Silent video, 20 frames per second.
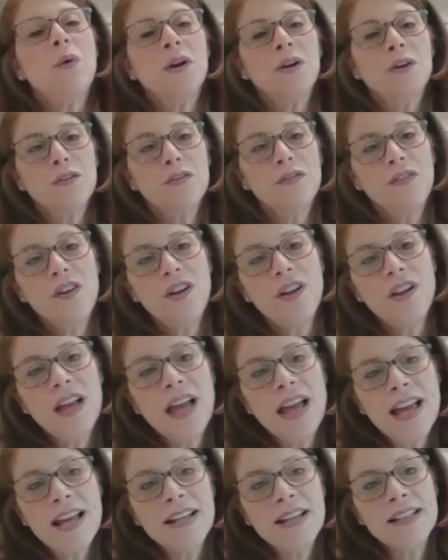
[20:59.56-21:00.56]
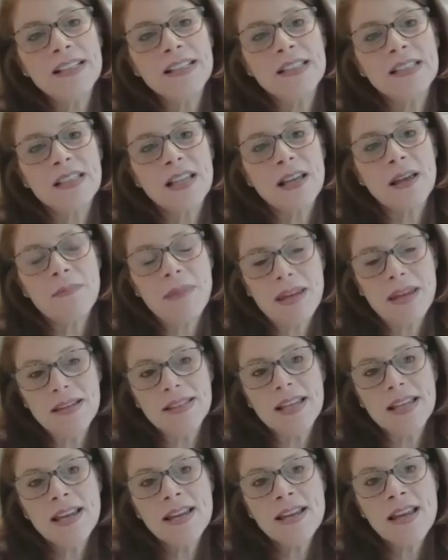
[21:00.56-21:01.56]
wonderful and
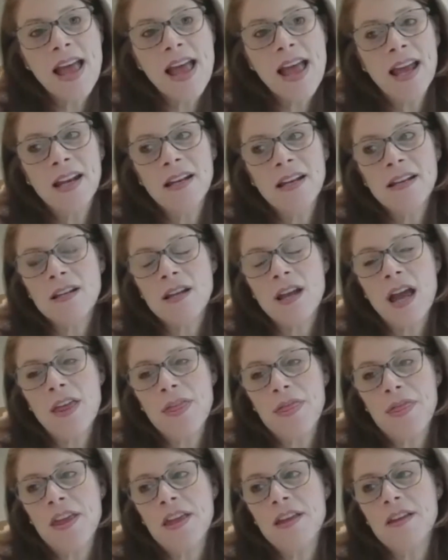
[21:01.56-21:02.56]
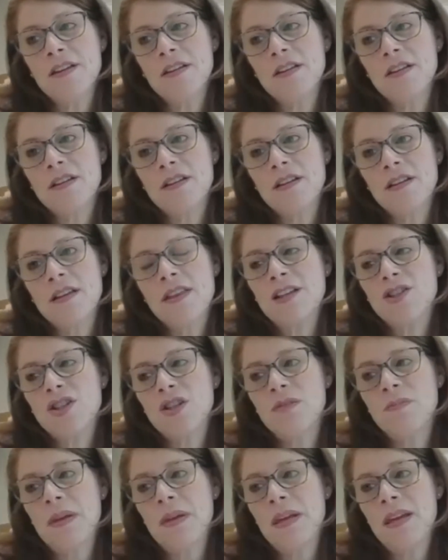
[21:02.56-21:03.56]
amazing. And I think that
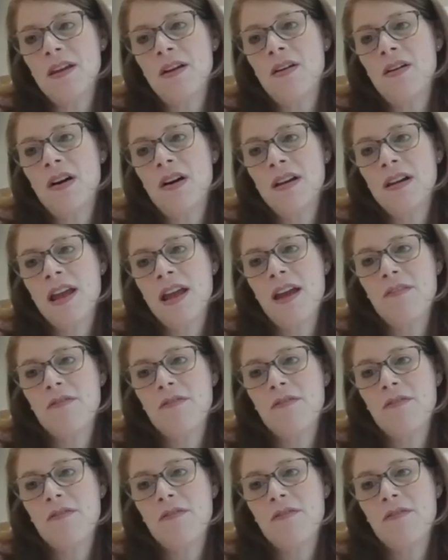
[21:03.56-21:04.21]
should be on